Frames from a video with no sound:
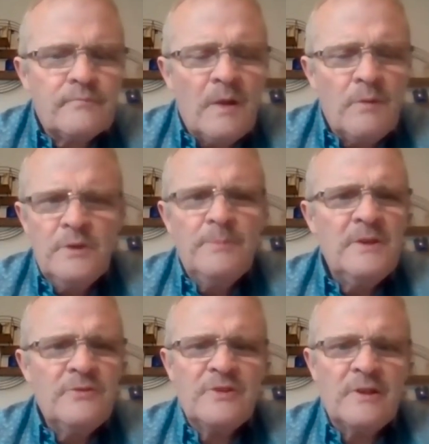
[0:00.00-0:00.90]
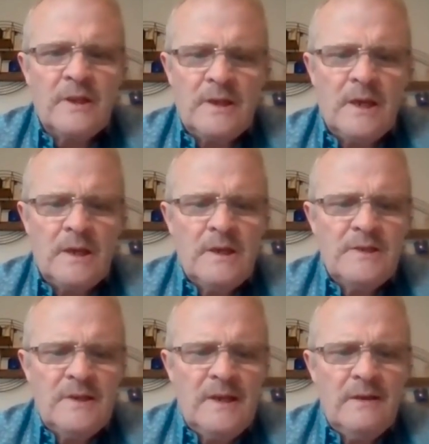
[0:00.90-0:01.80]
Would you be interested in the gig?" And I
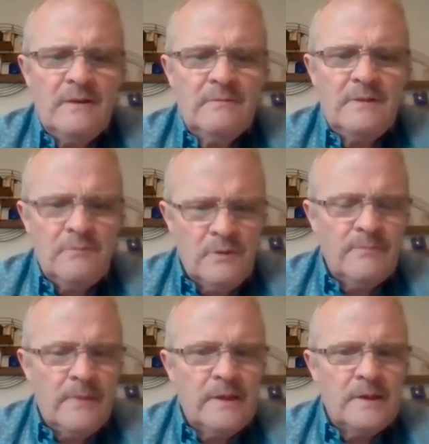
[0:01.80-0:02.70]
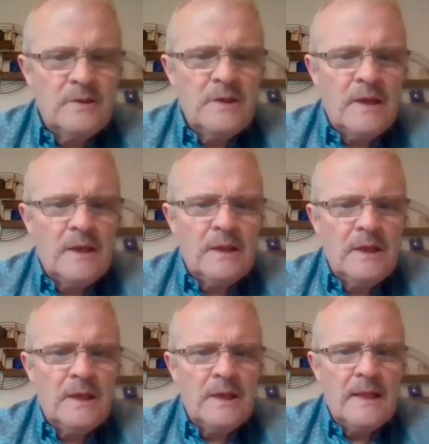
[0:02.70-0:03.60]
said, "I wouldn't mind it,
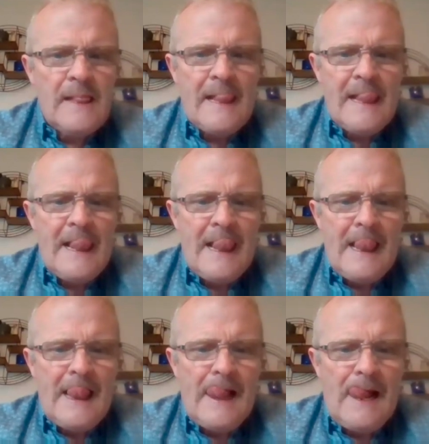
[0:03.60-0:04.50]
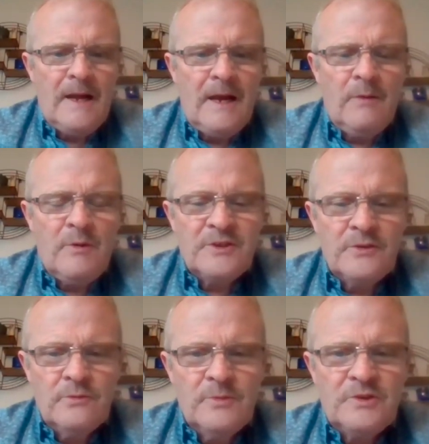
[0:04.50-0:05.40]
yeah." I wasn't
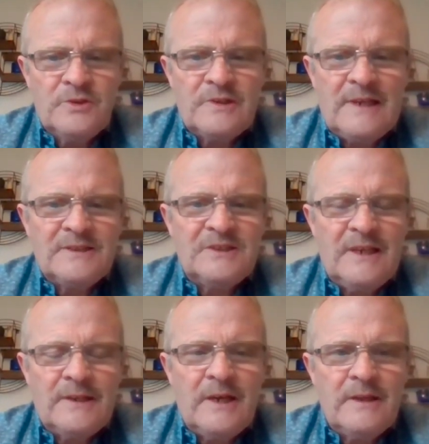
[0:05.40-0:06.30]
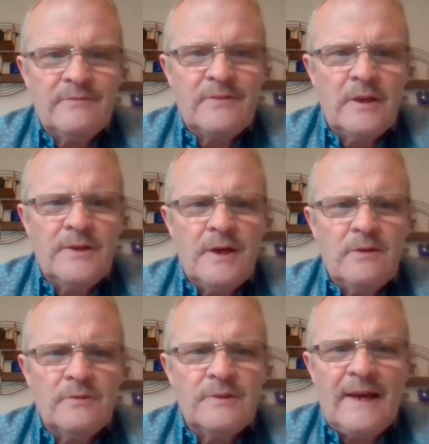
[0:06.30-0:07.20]
doing much. The taxi had kind of gone
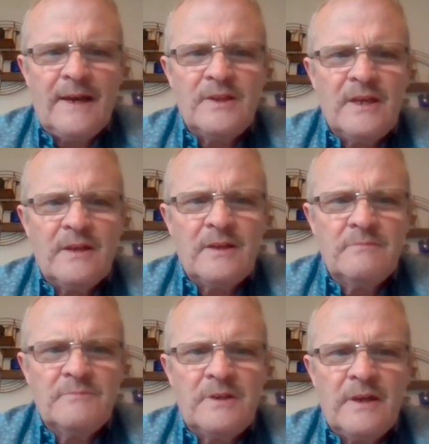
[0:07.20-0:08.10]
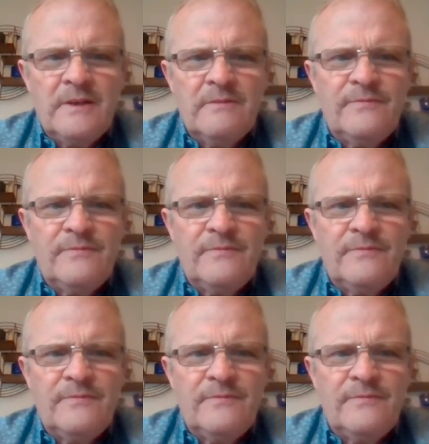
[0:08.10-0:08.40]
down. The Hackney had kind of